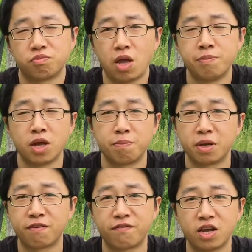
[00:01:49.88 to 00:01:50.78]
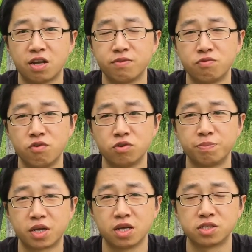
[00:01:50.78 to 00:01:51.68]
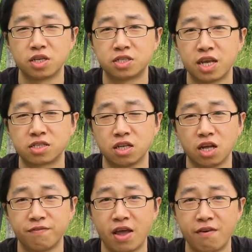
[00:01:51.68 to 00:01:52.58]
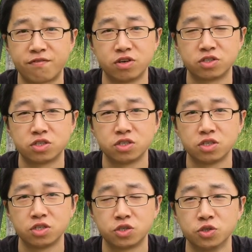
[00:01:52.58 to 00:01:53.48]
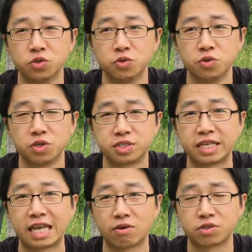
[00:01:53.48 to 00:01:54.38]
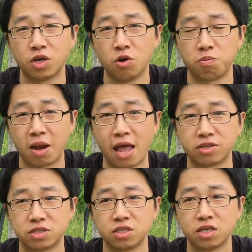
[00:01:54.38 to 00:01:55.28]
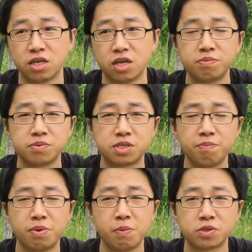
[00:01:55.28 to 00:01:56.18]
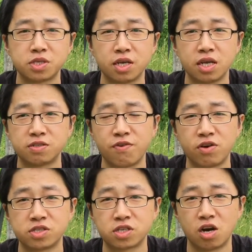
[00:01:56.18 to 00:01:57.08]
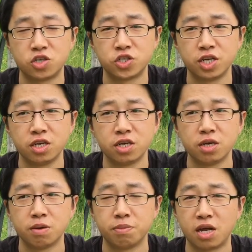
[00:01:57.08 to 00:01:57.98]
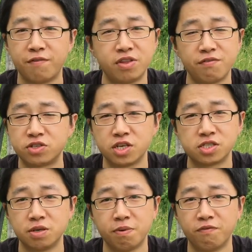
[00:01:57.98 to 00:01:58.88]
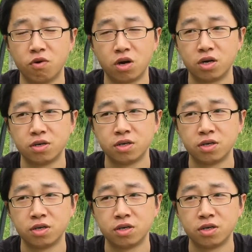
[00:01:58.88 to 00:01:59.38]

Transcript: I'm not a big fan of the root because it takes a lot of effort to dig out the whole plant. Some people say it's very starchy, but I have never tasted it before.